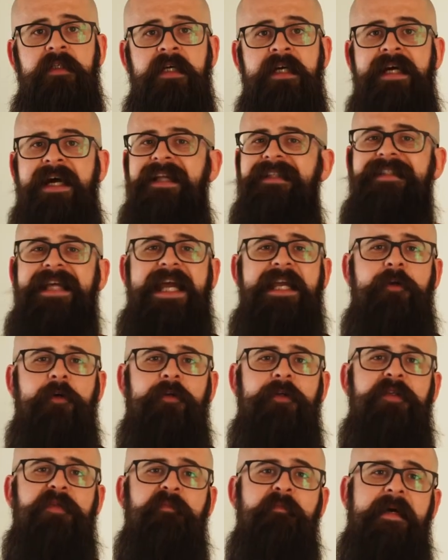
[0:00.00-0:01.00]
and take it
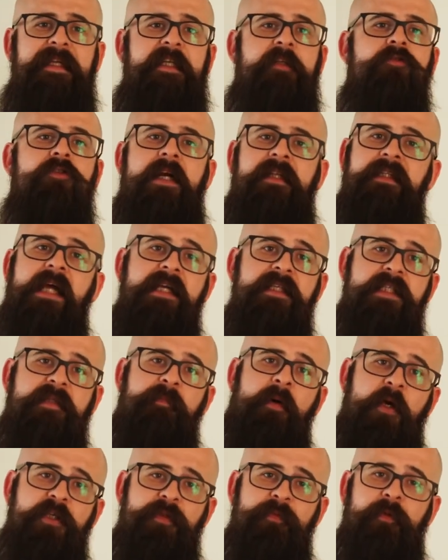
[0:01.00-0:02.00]
on as many track days as
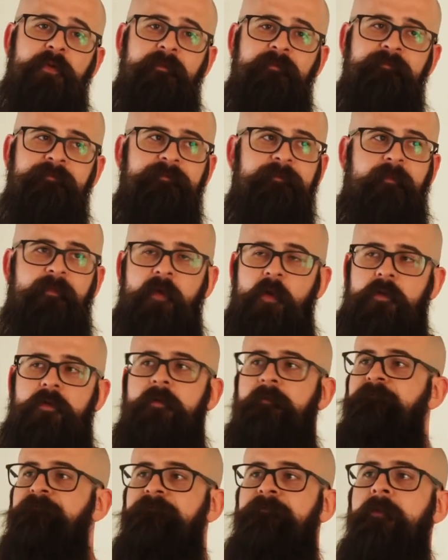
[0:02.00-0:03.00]
possible.
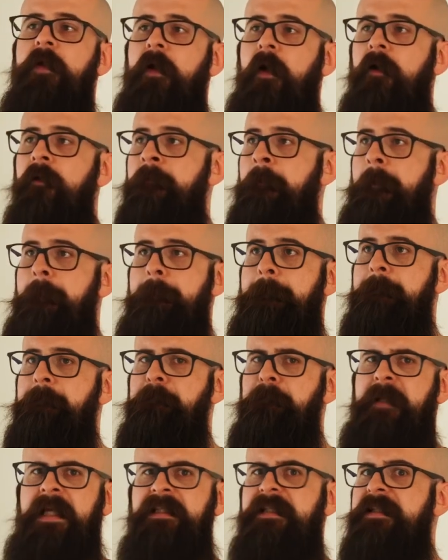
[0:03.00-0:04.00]
Or, you know,
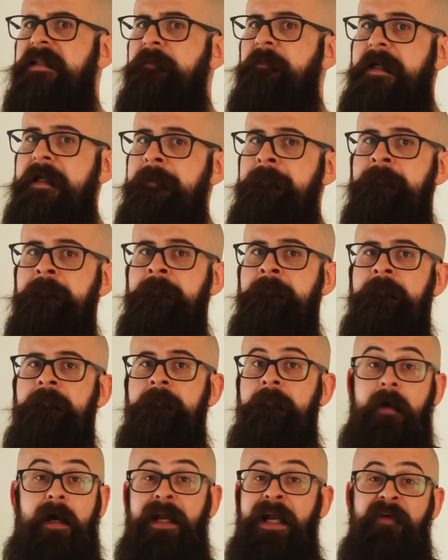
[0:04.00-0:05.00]
lend it to me,
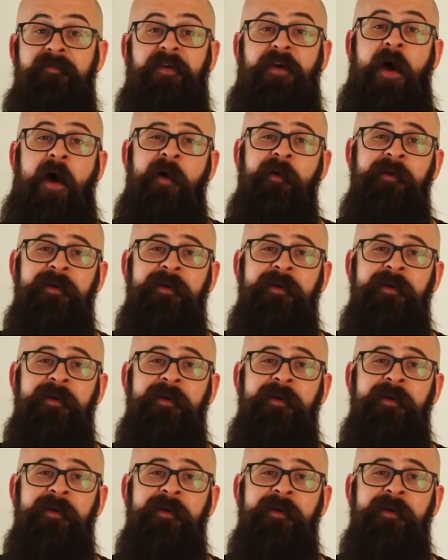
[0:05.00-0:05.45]
I'll have a go.